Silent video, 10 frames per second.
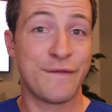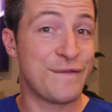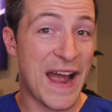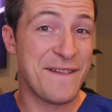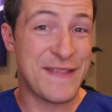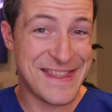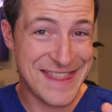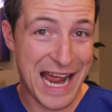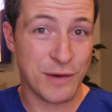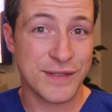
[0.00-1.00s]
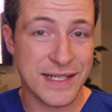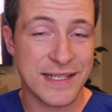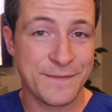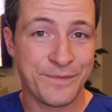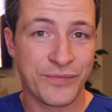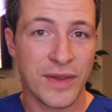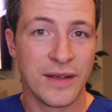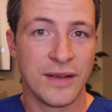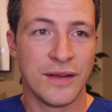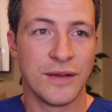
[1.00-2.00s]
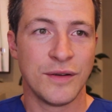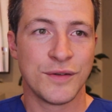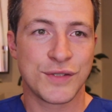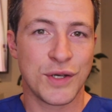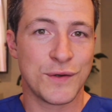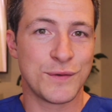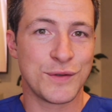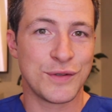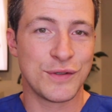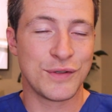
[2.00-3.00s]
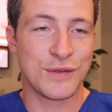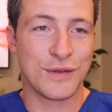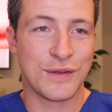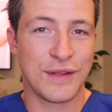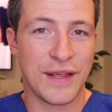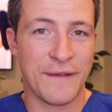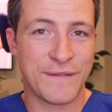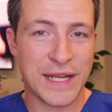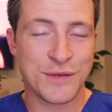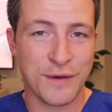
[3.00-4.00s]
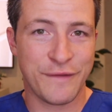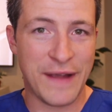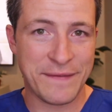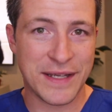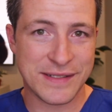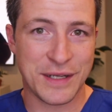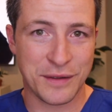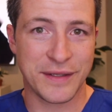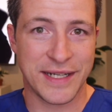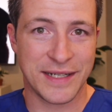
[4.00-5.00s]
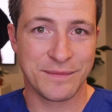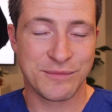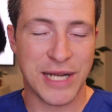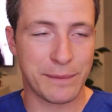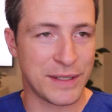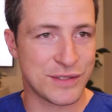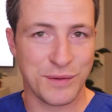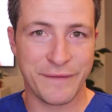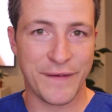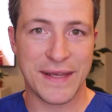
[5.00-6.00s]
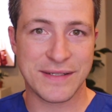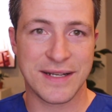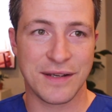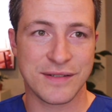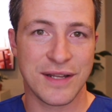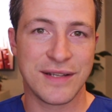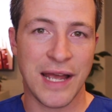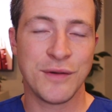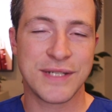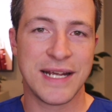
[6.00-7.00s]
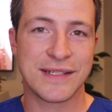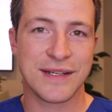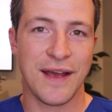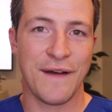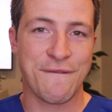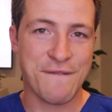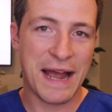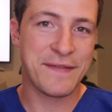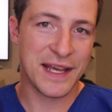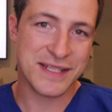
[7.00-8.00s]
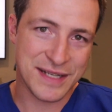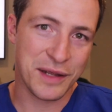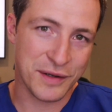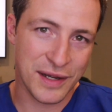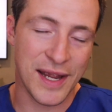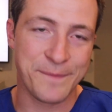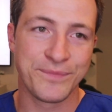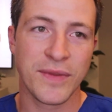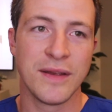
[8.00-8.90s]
5,000. So if they do a $5,000 league, jackpot's $25,000. Yahoo takes a $5,000 cut.